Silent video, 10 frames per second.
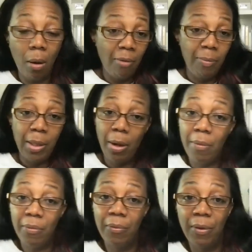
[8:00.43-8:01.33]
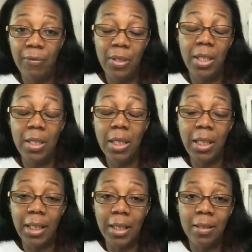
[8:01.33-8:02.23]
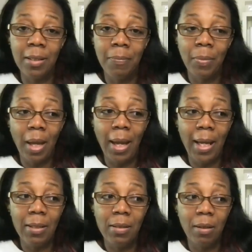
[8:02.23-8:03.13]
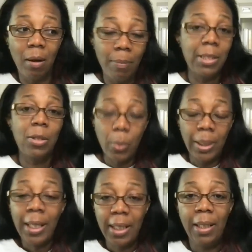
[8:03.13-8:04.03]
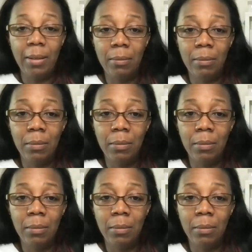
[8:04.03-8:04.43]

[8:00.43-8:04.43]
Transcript: I've been going for 15 years and I'm still here.